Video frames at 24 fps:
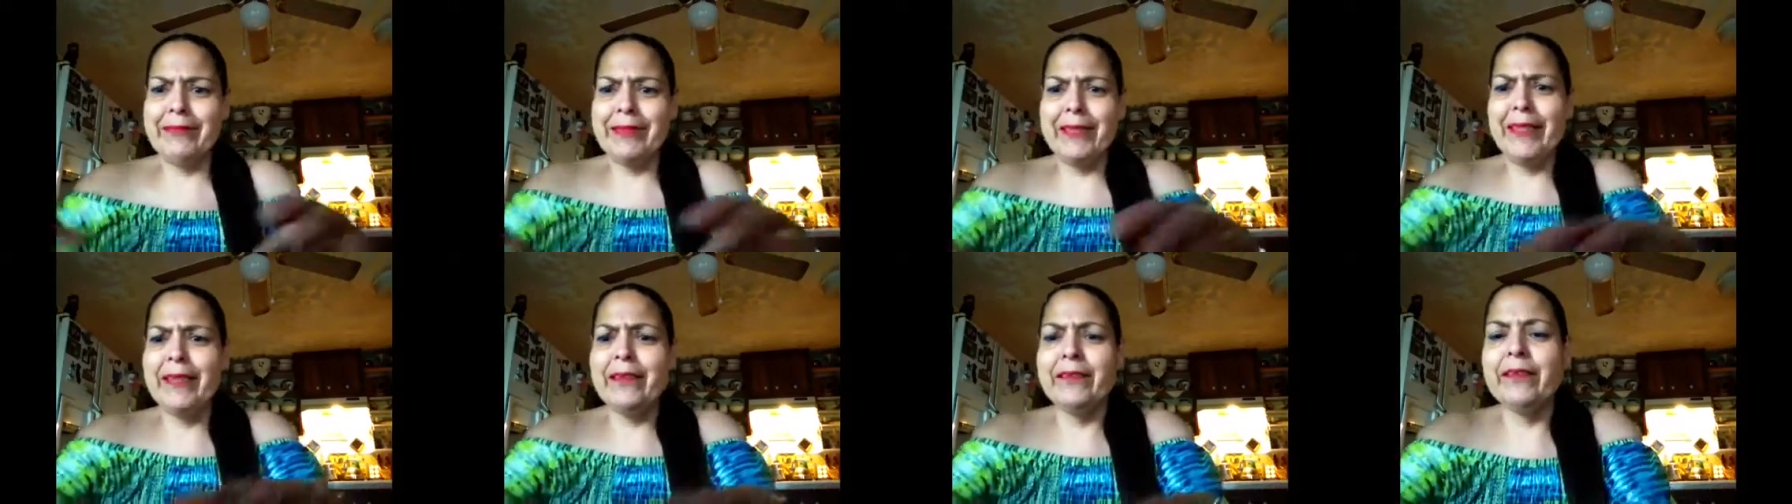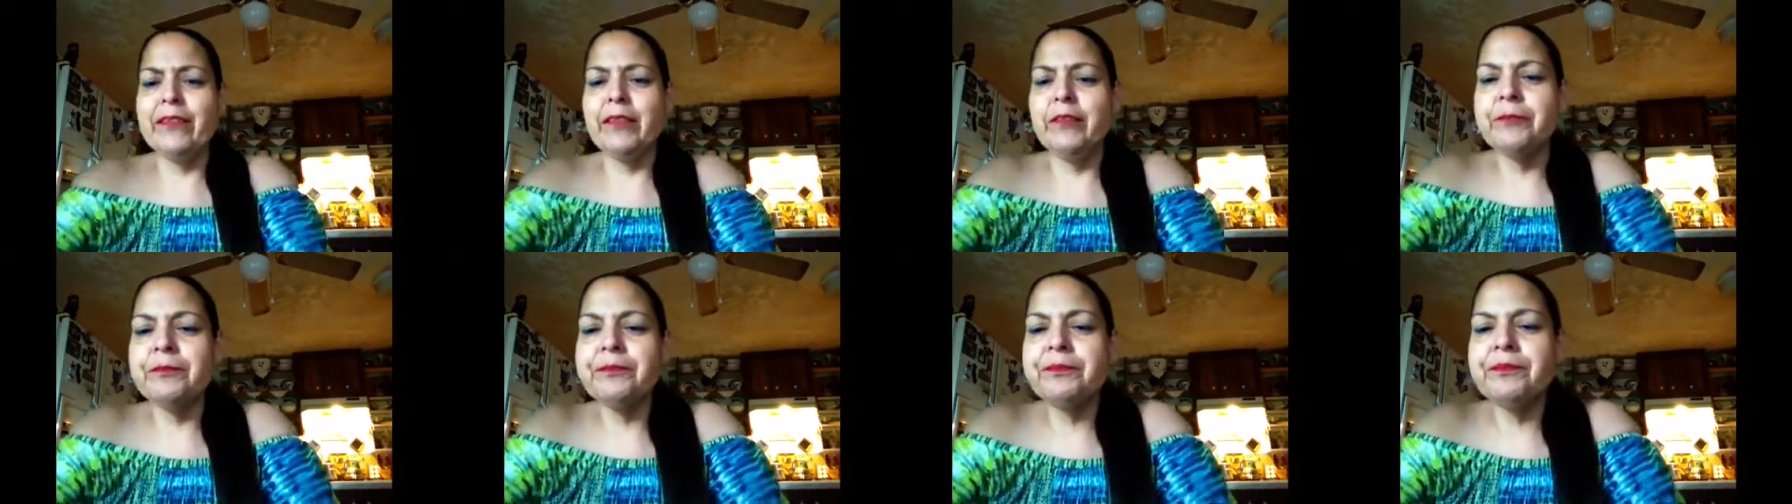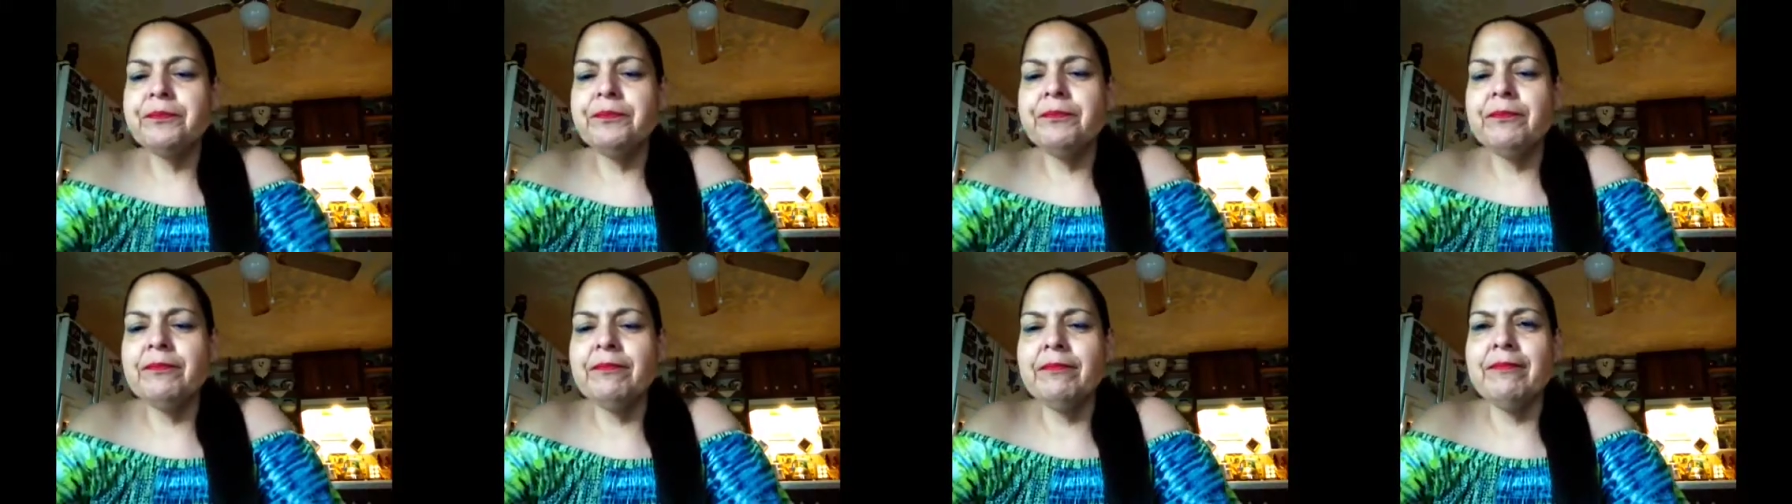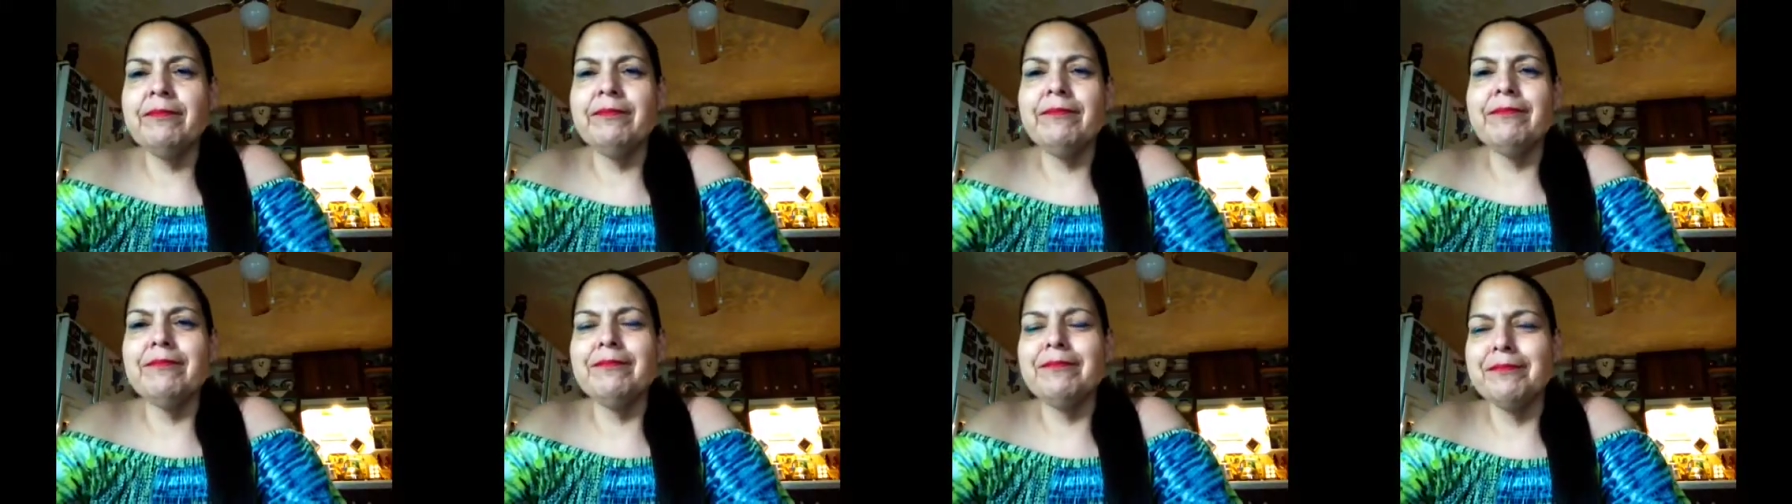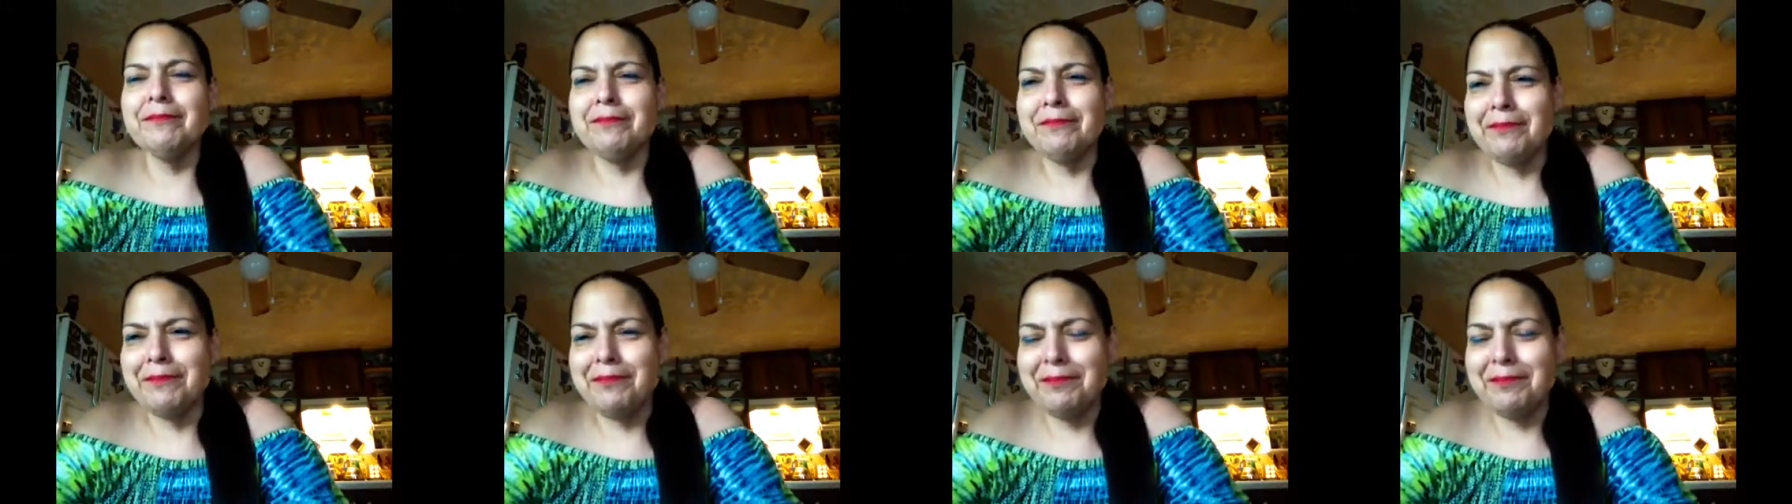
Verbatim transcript: I don't know.